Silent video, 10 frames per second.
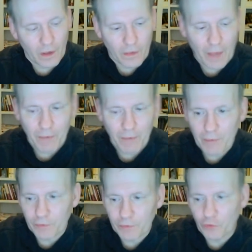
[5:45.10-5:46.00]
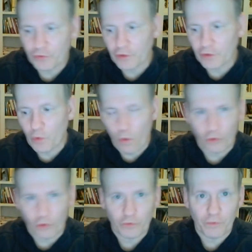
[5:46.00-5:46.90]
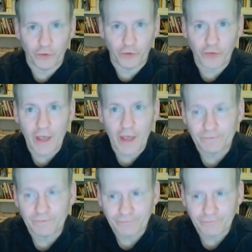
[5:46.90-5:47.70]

not by producing the works per se,